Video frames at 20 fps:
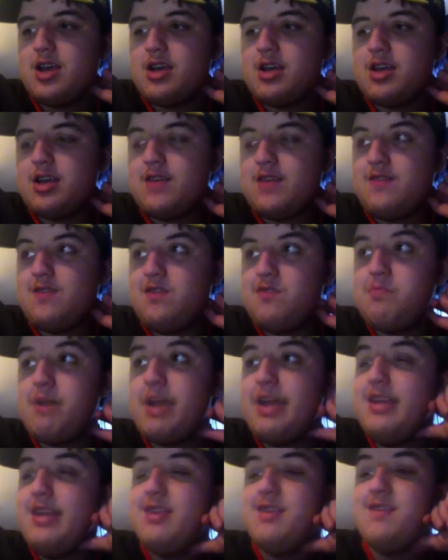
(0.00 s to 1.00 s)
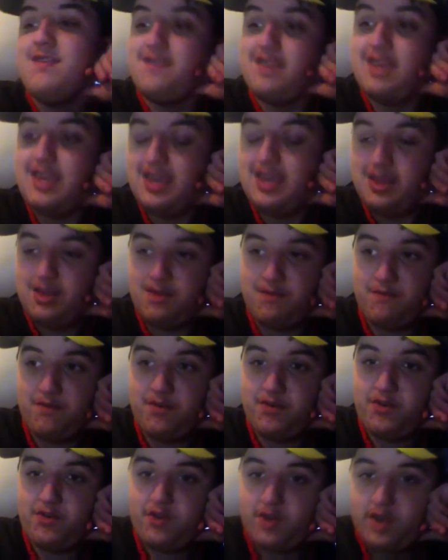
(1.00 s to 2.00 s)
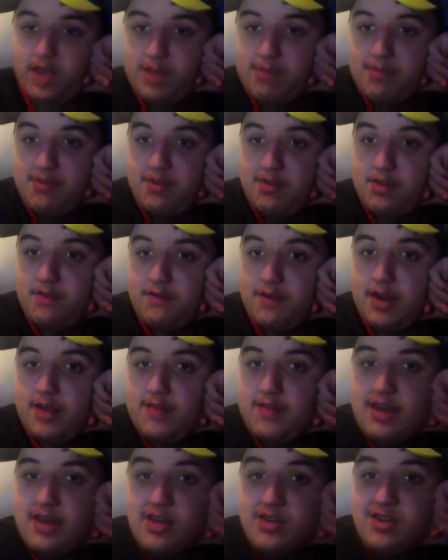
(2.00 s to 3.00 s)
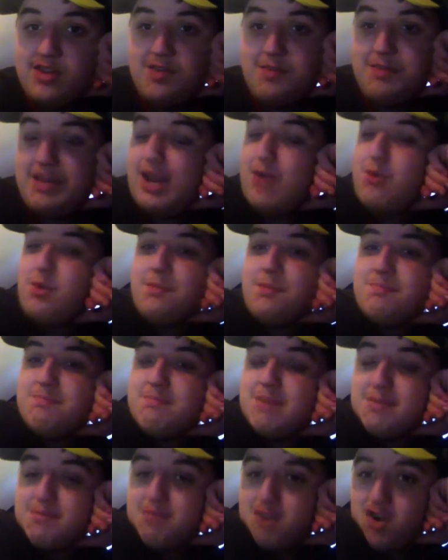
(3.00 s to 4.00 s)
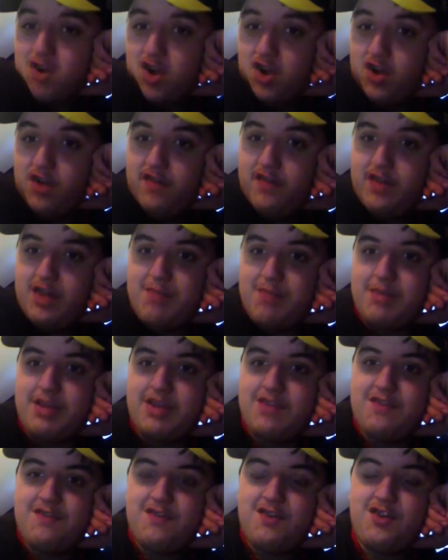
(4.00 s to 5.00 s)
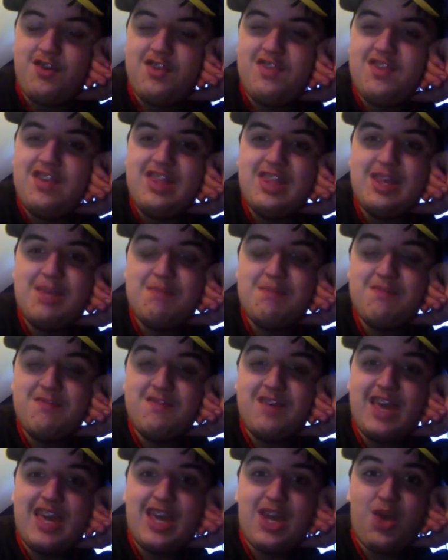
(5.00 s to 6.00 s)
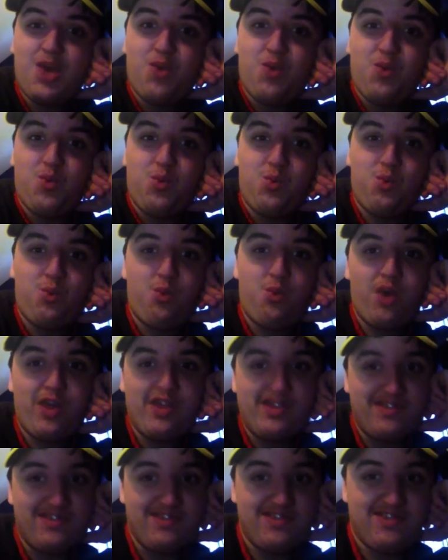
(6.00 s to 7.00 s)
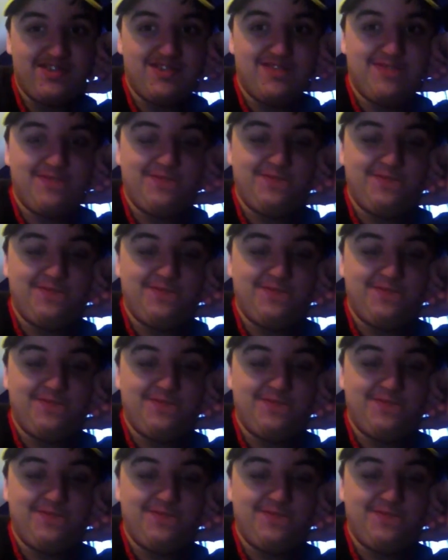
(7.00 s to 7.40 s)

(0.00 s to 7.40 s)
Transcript: Because despite seeing the first 30 episodes of Fairy Tail, doesn't mean I remember all of them, because I've only seen them, like, once.